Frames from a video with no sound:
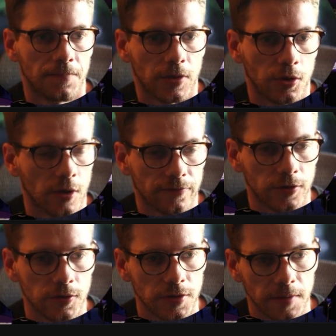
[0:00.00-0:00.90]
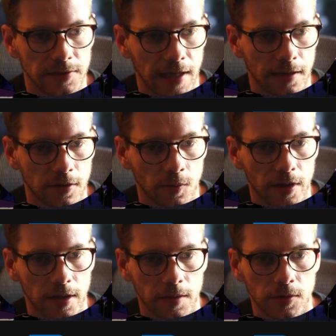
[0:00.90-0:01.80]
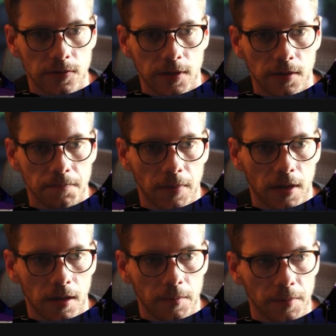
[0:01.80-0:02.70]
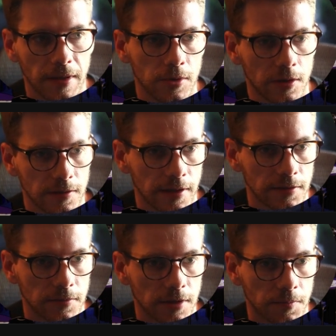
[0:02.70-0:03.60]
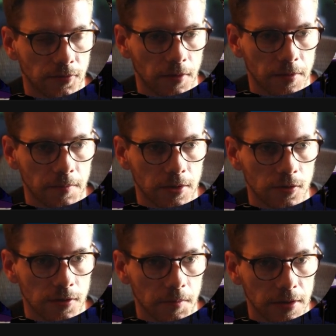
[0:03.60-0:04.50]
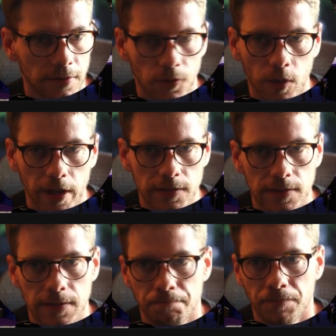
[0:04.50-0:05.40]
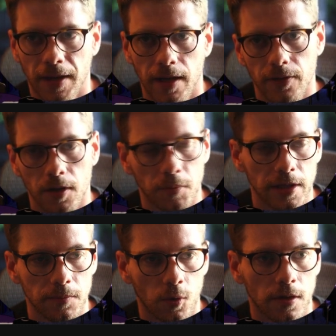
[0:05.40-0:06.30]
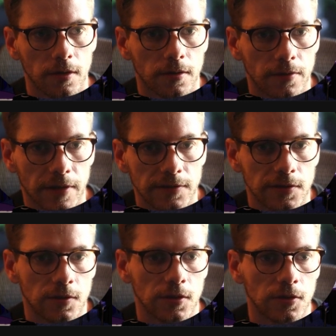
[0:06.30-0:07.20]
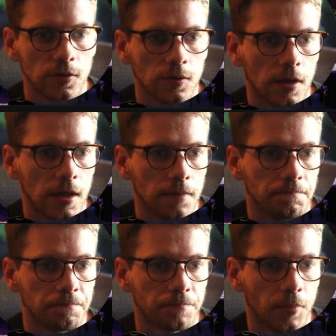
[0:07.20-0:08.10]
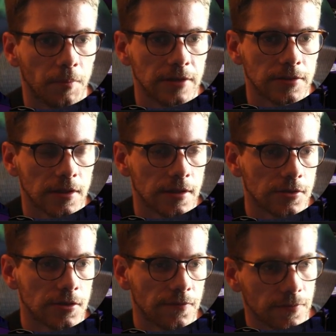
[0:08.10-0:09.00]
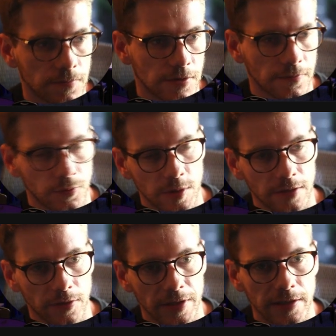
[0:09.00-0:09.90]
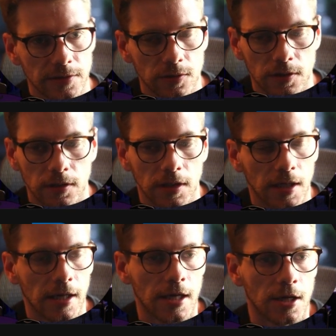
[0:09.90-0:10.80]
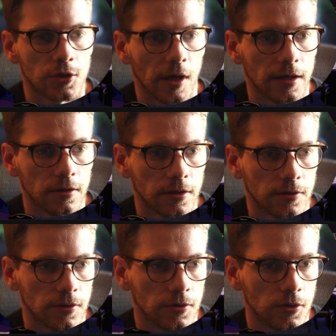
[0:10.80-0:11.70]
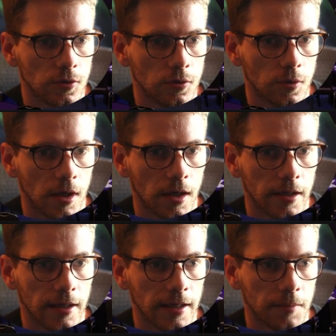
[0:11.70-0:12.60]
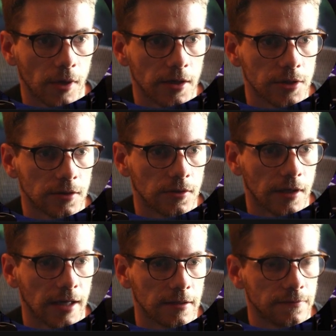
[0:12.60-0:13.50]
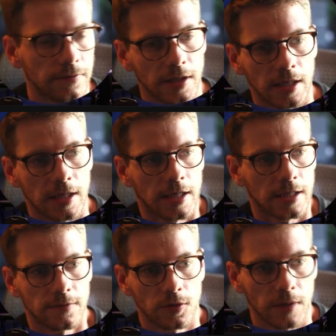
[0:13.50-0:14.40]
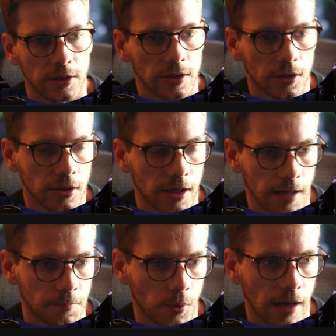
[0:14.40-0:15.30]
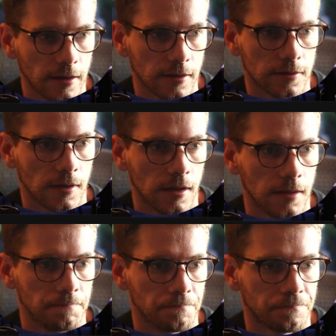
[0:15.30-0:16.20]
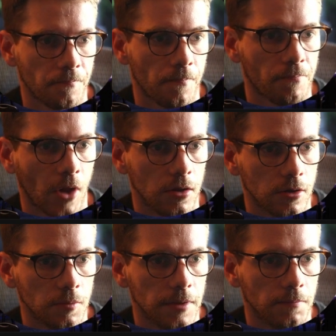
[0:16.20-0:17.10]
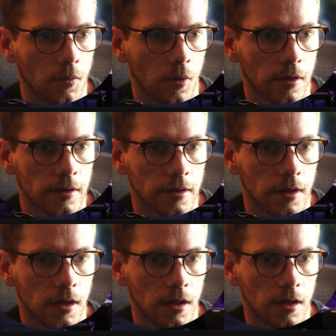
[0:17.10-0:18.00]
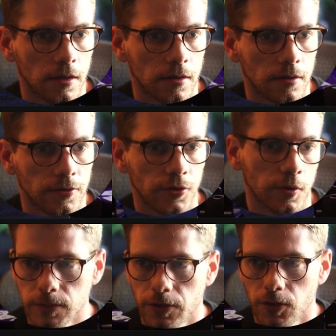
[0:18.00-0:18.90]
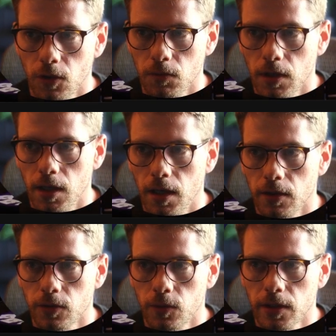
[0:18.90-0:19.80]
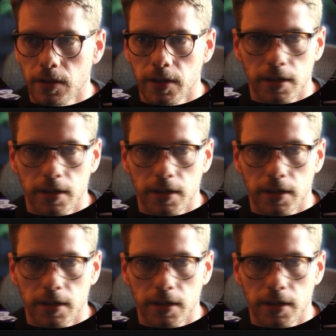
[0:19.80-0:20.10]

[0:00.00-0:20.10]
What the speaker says: have to use them exactly the way that I'm using them, but maybe you can take some tips from them and use them in different ways. And there are plenty more things that you can do, but basically these are 3 different things that you could try to look to do in any project to kind of give your rendering or your end product a little bit more to it. So I'll quickly